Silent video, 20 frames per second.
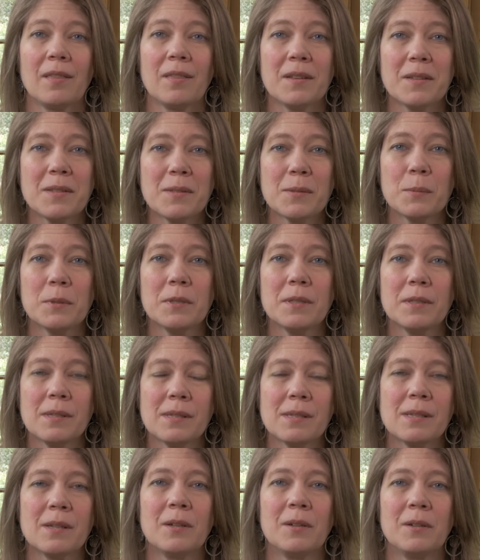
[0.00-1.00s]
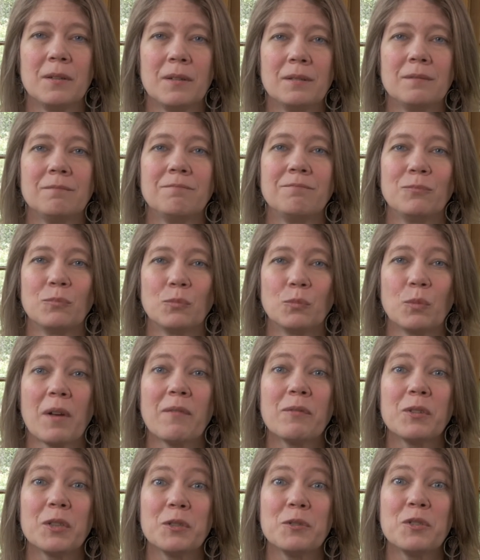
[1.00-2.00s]
this was
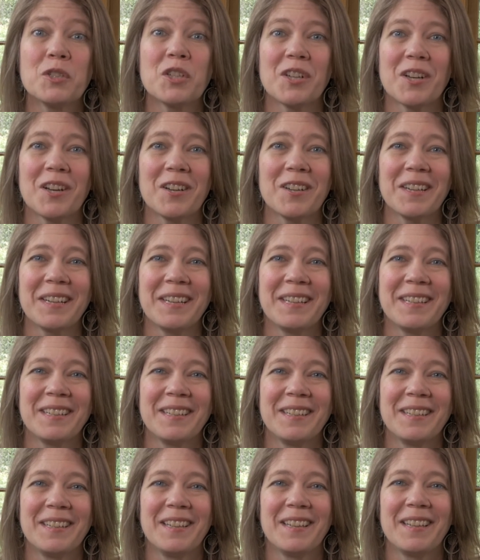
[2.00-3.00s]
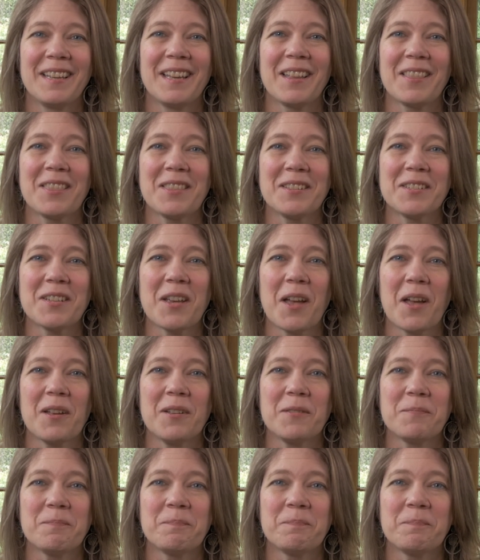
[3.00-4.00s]
revolutionary at the
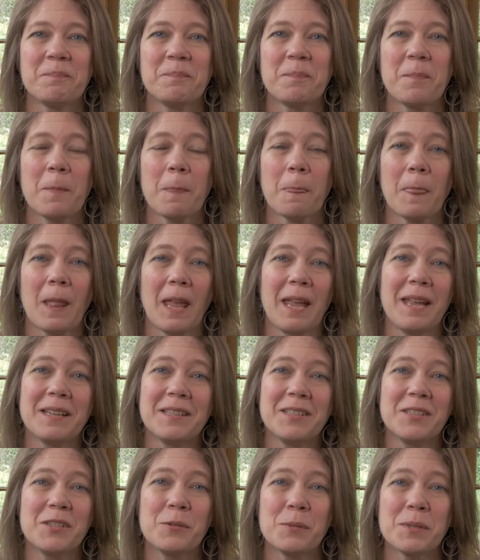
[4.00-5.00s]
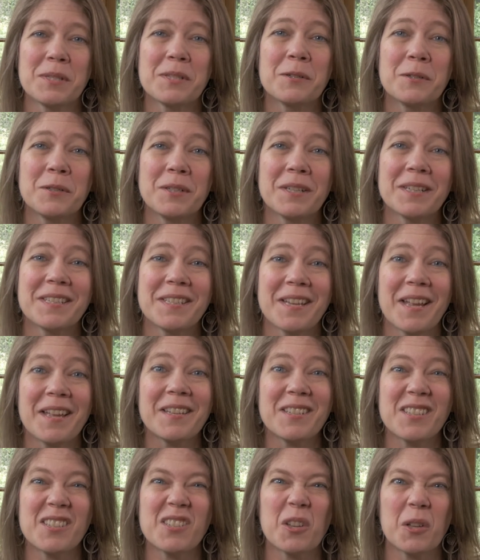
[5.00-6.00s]
time. And to a certain extent
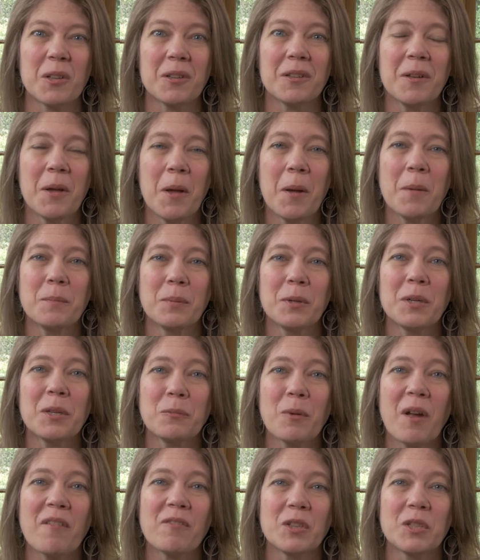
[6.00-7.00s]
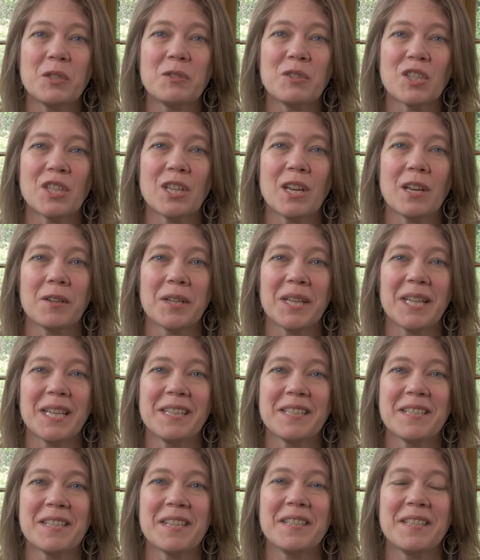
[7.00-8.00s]
is still pretty
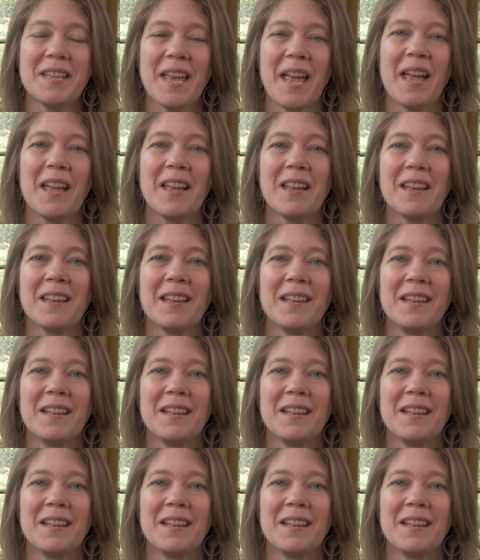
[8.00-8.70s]
revolutionary today,